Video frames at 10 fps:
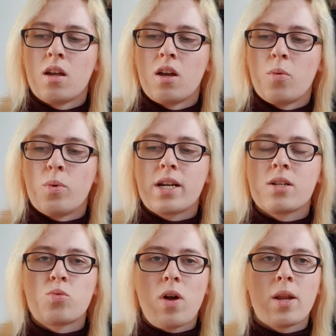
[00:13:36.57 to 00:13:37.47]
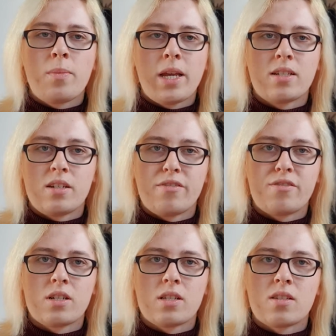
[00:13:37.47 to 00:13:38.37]
we can try and make a
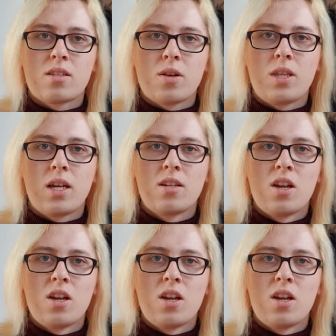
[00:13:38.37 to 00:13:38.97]
difference so that